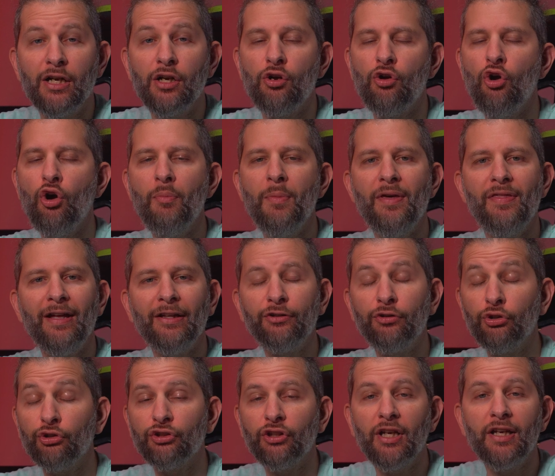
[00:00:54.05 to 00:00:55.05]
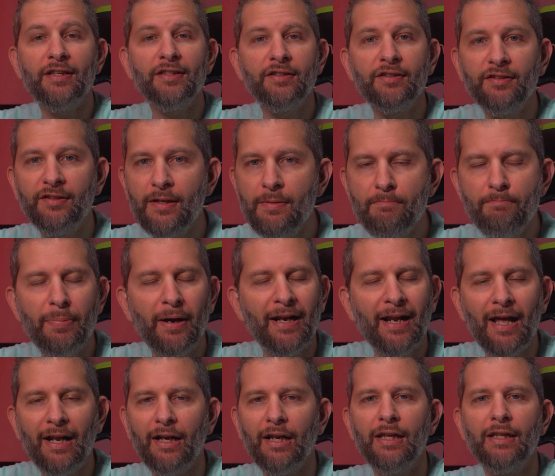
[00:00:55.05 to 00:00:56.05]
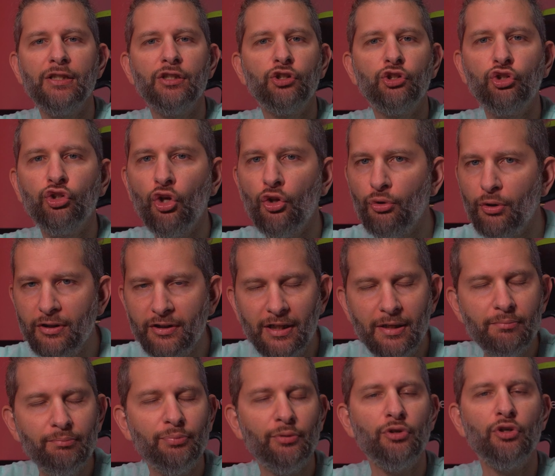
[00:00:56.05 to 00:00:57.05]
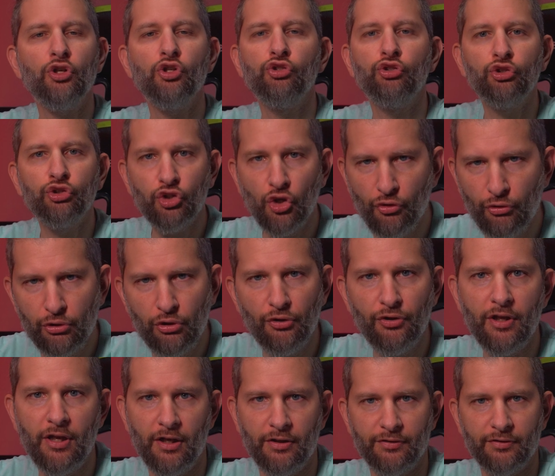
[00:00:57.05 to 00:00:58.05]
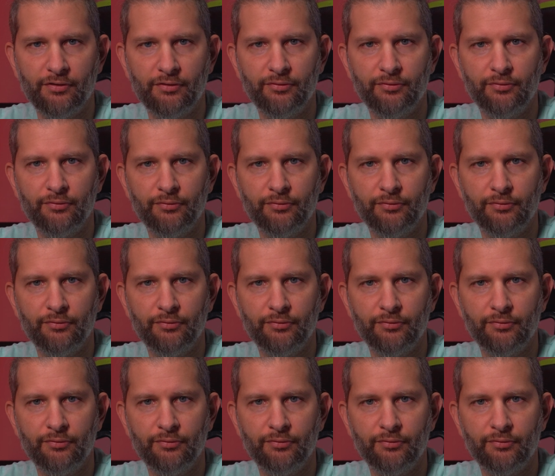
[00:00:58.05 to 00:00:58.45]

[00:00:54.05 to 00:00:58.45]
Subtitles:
consumes data nonstop, all the time, every day.